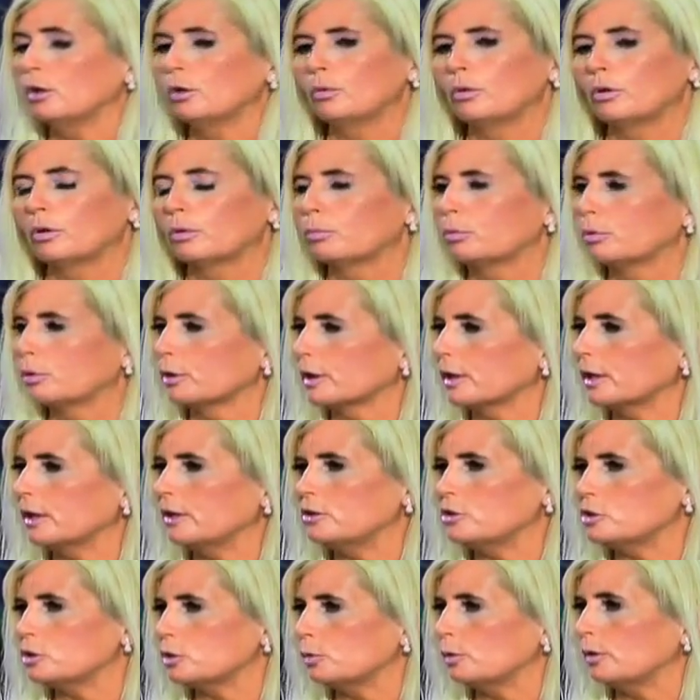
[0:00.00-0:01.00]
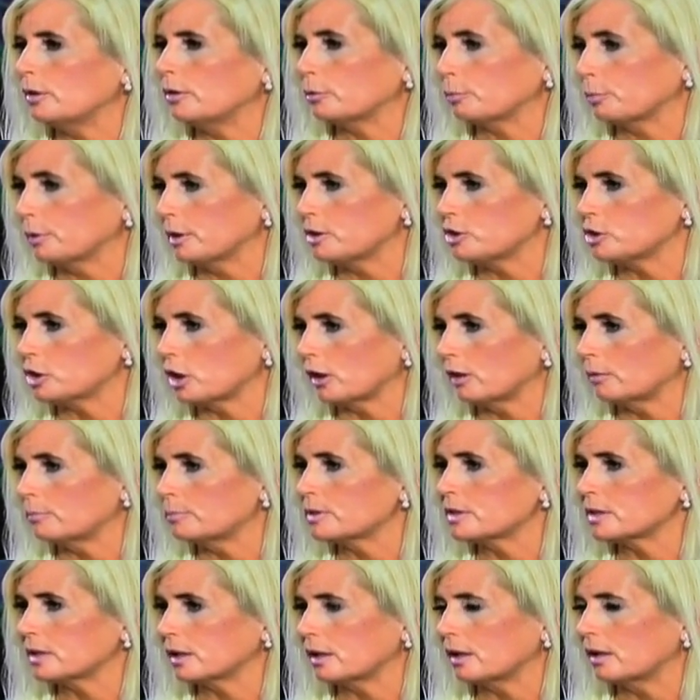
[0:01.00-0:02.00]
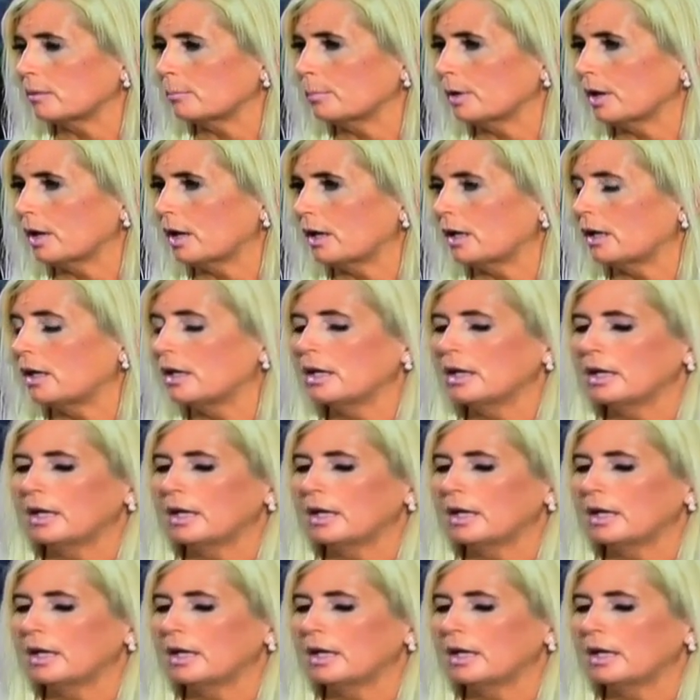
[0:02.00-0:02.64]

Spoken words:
who are working 2 and 3 jobs to get by,